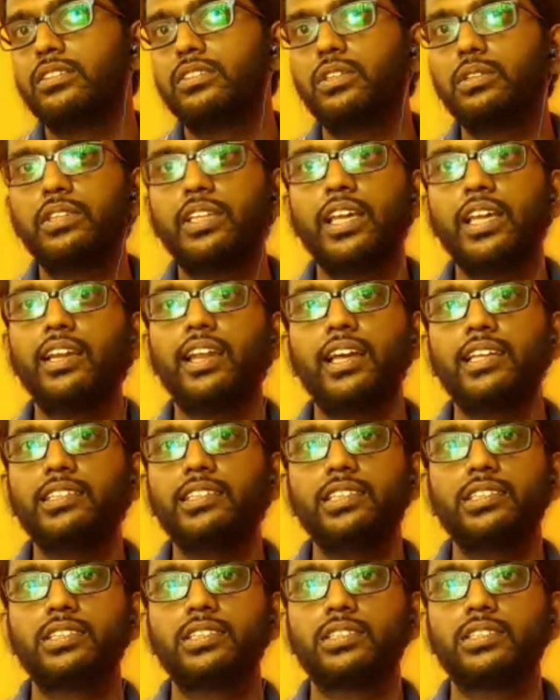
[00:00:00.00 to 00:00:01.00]
So then
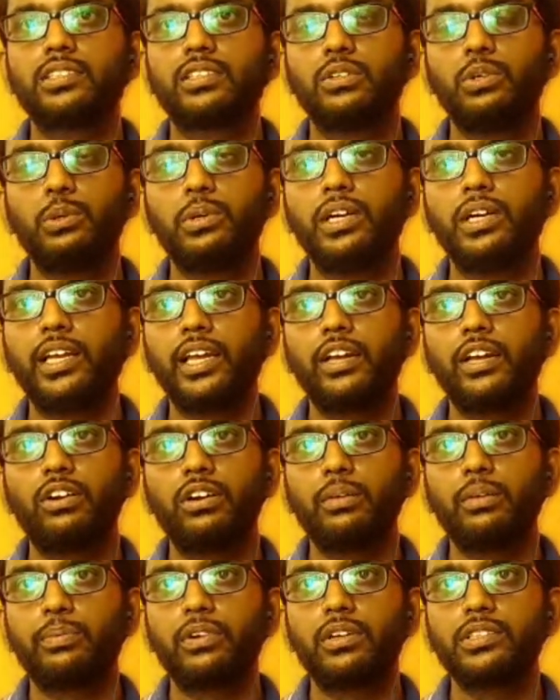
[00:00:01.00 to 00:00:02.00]
I just Googled,
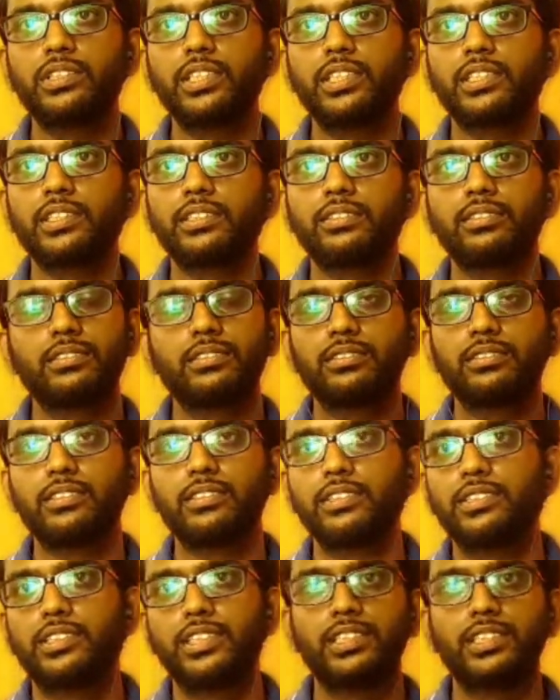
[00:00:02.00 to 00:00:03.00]
I got a project,
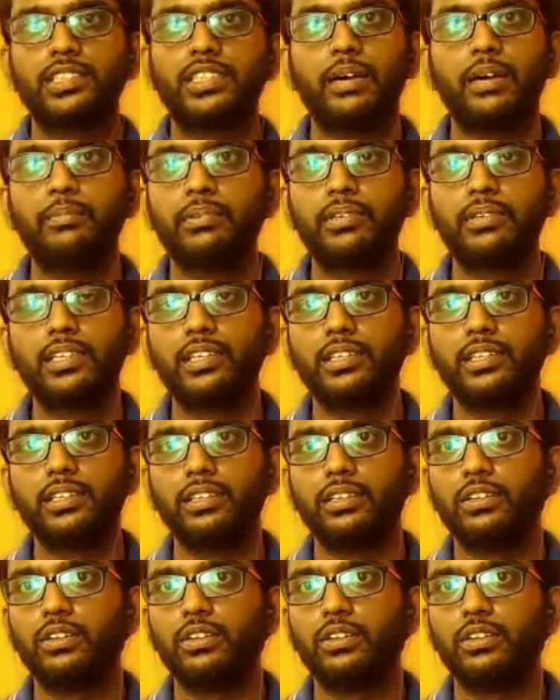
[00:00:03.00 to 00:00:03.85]
just dumped